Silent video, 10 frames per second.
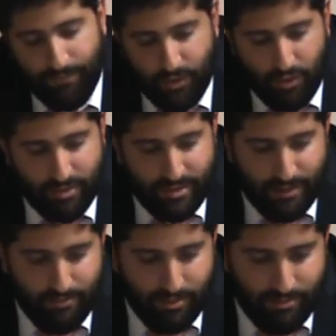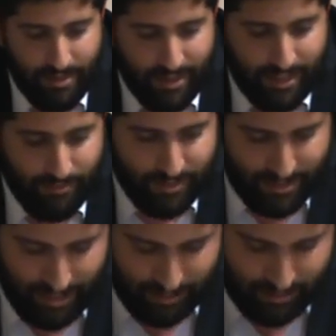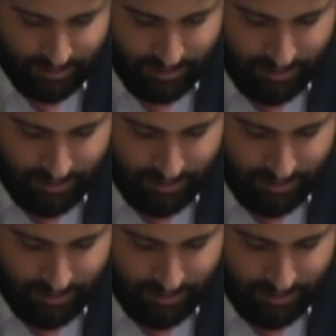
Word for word: you don't stumble and make any mistakes.